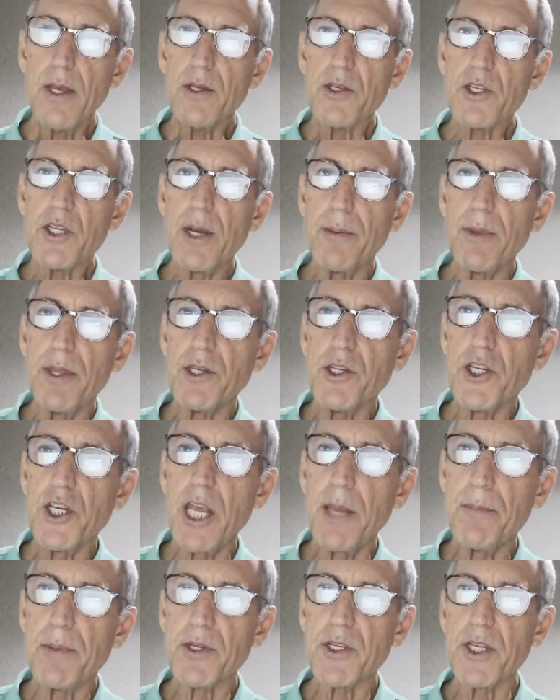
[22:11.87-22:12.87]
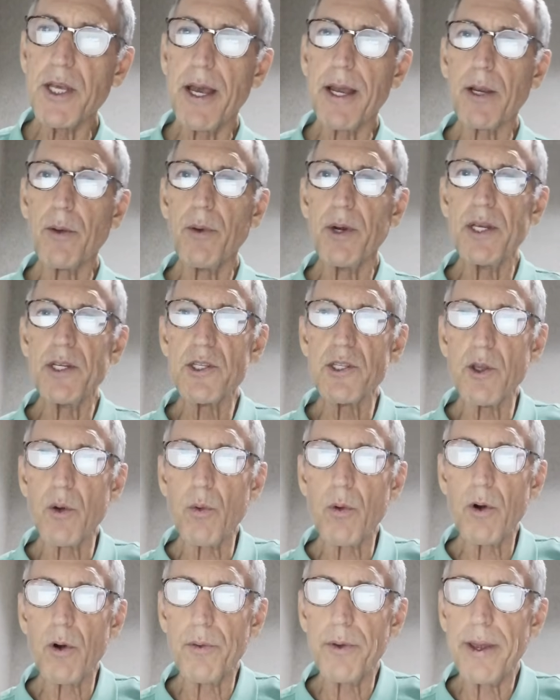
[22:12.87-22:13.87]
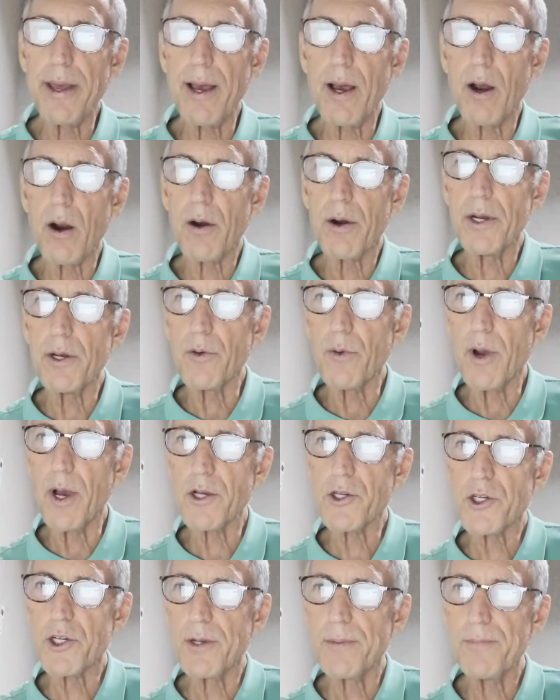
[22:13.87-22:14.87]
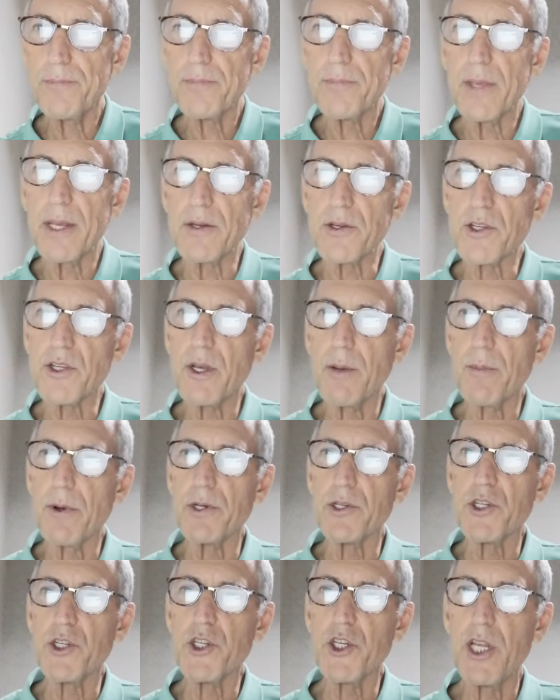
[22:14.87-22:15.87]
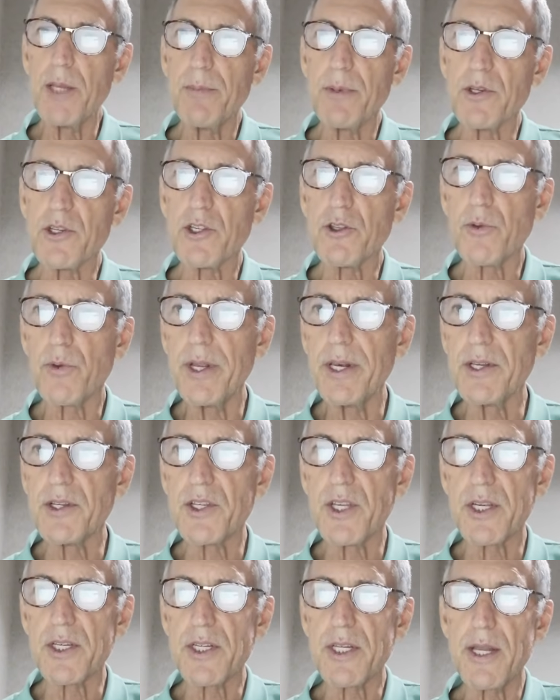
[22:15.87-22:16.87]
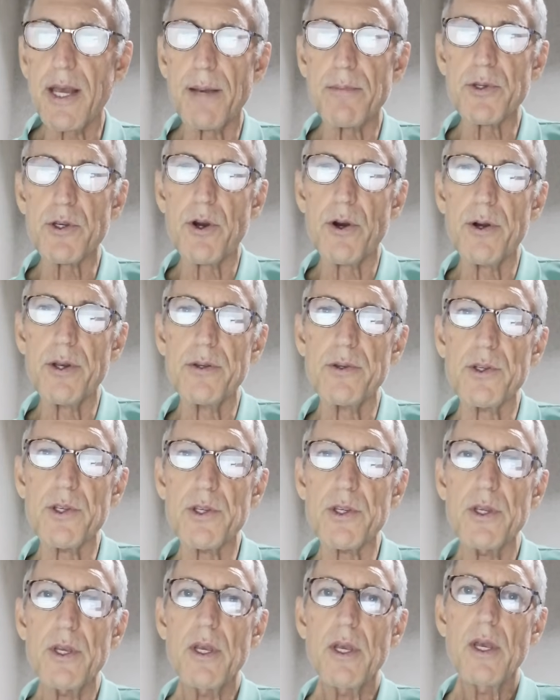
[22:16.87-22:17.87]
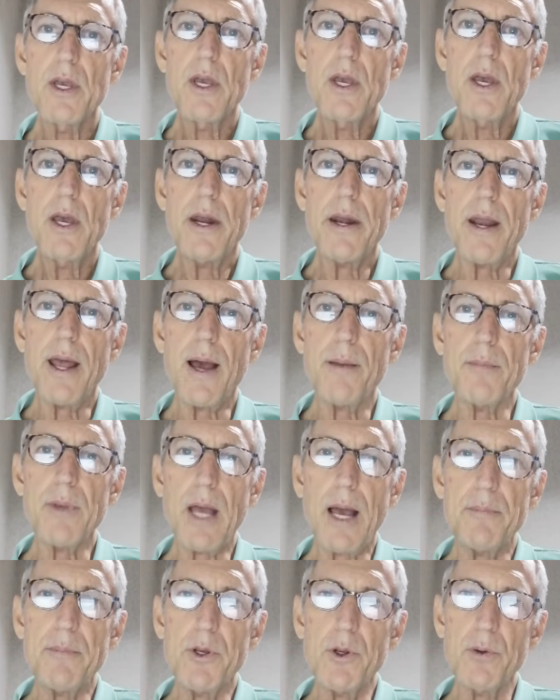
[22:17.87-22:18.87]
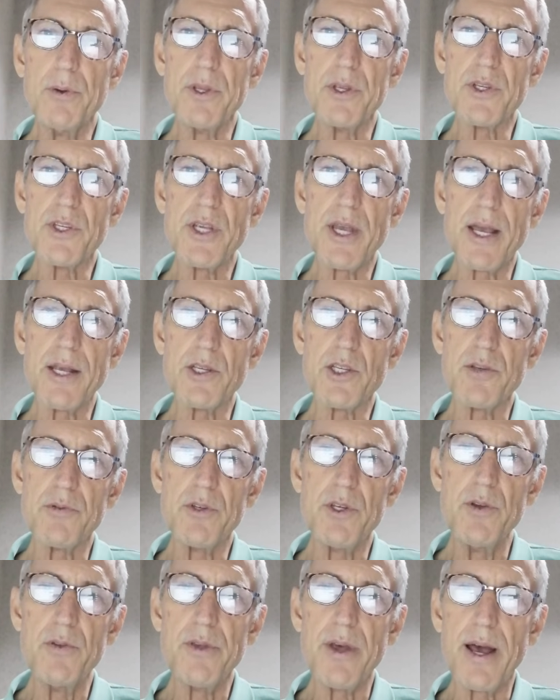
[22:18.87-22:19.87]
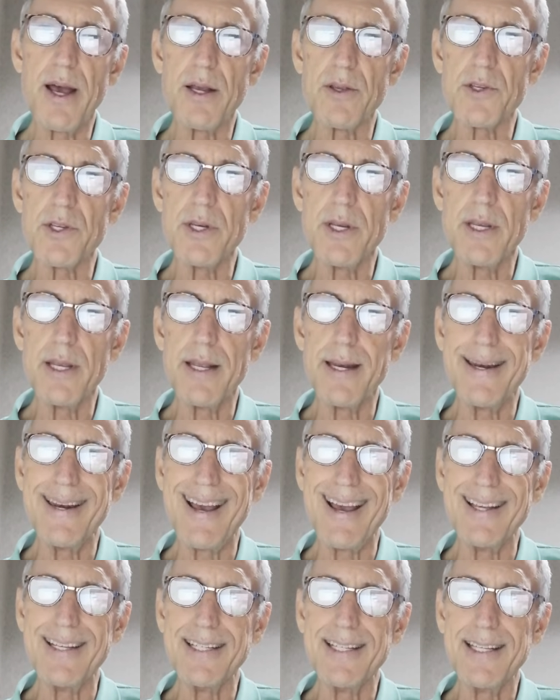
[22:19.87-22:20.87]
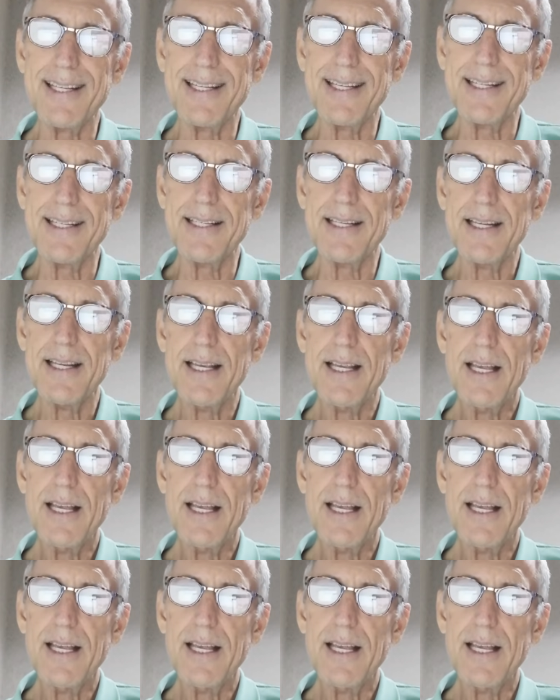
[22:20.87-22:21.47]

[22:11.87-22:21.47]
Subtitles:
Some of the cheapest equities in the world now are in Russia, and some are as cheap as 3 to 6 times earnings. Now, I'm doing this as of 2019.